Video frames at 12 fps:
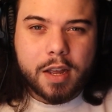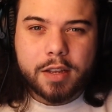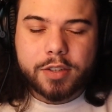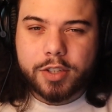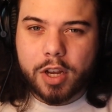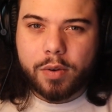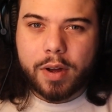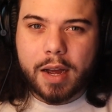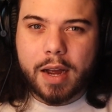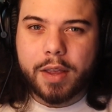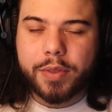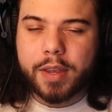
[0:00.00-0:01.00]
so
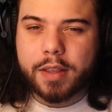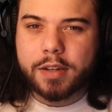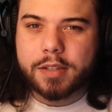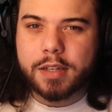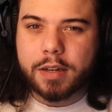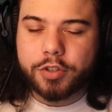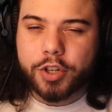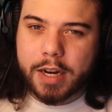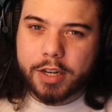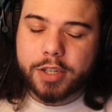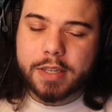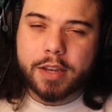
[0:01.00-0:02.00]
I think there's enough
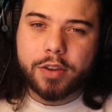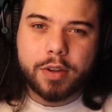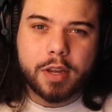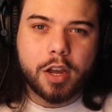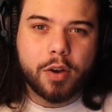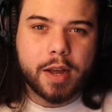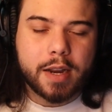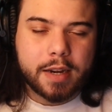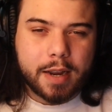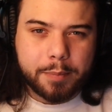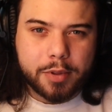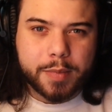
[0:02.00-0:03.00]
strategies that you can go ahead and
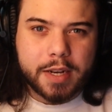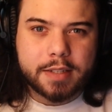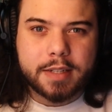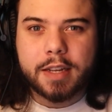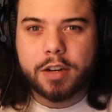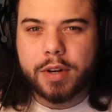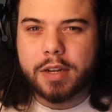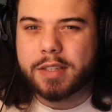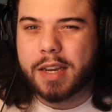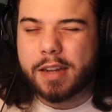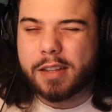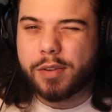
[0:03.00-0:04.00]
implement to get around
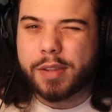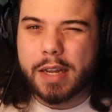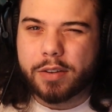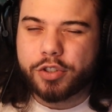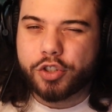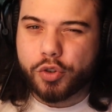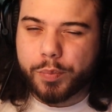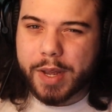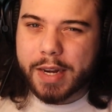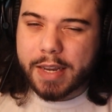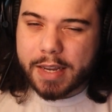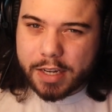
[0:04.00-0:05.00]
Tangela without too
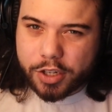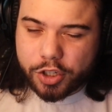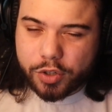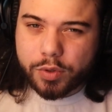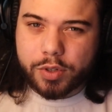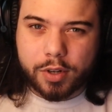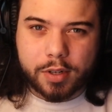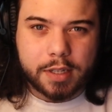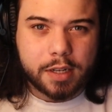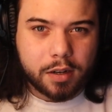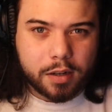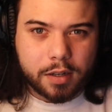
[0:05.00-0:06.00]
many issues
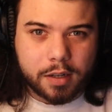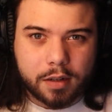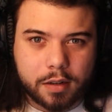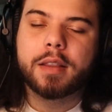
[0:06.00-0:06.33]
early on.